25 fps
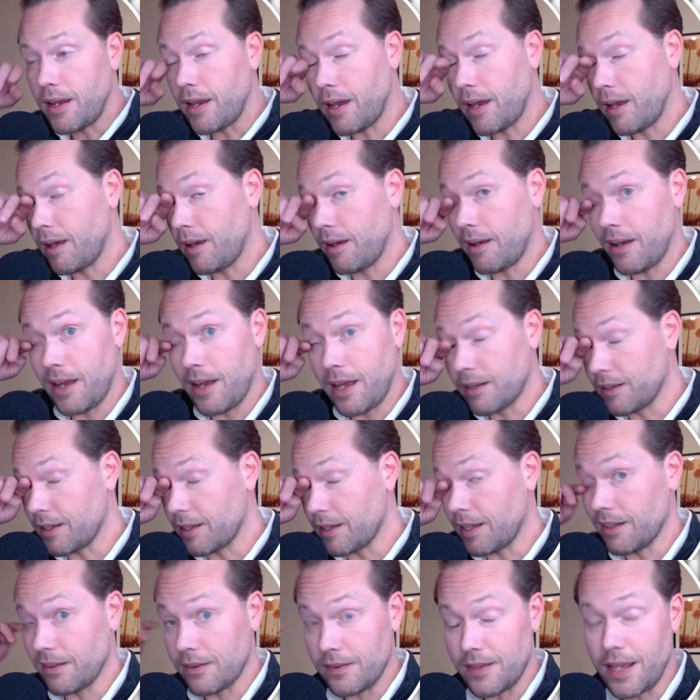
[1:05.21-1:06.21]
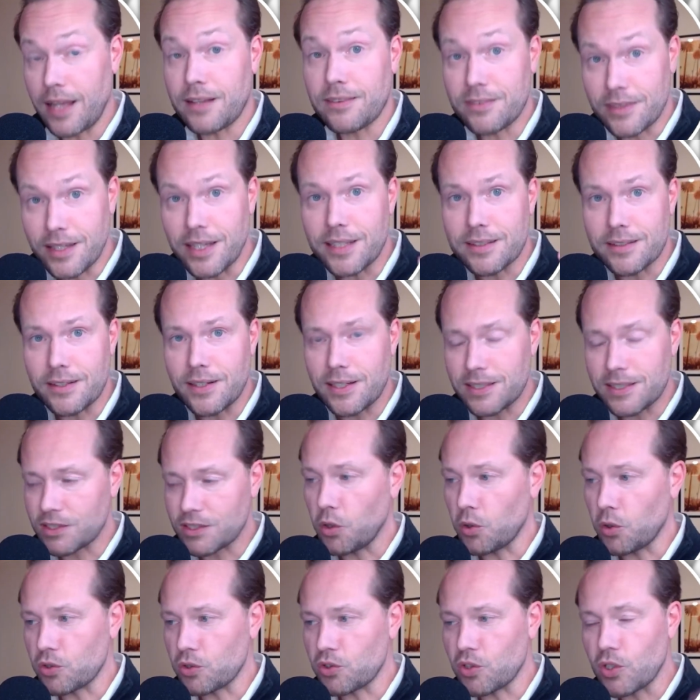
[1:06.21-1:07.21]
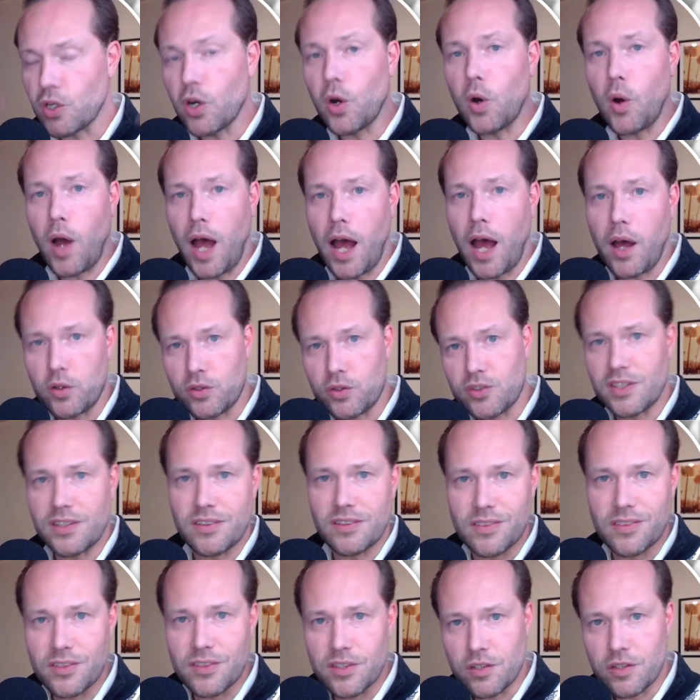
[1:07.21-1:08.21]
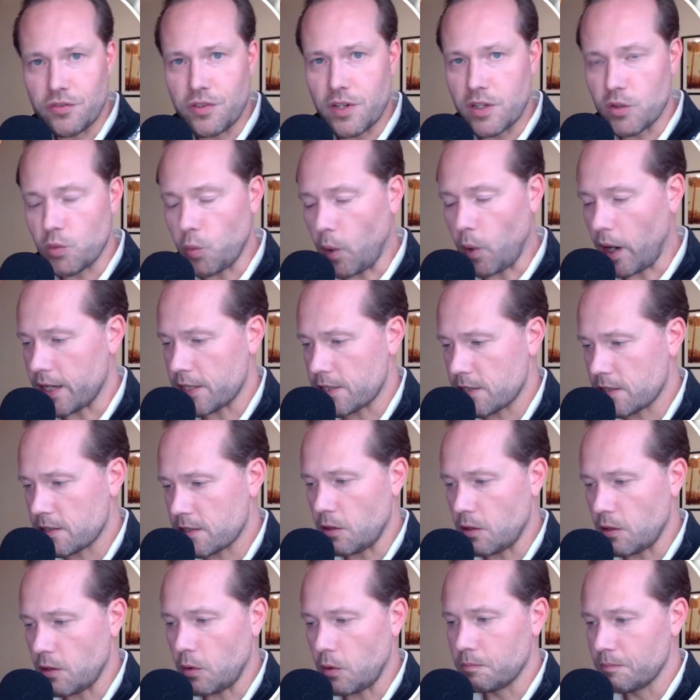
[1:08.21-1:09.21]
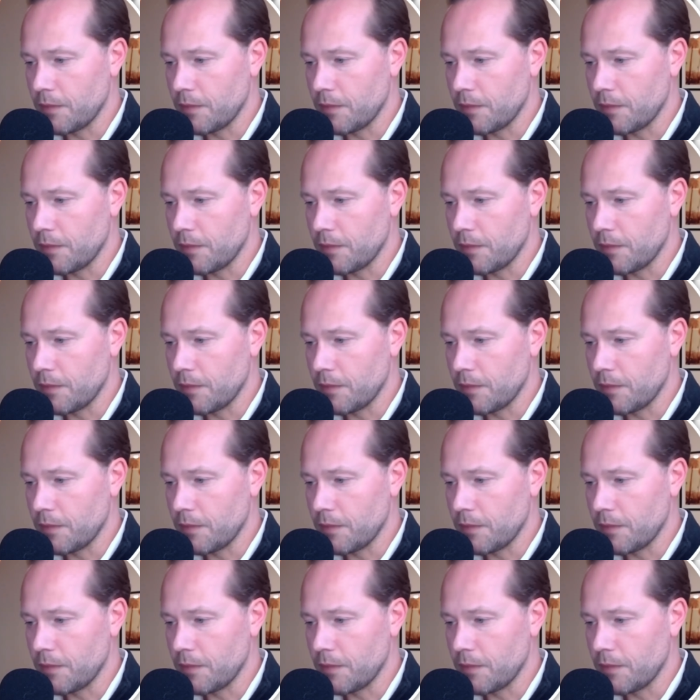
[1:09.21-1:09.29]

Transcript: And then that data is going to go out in different ways. So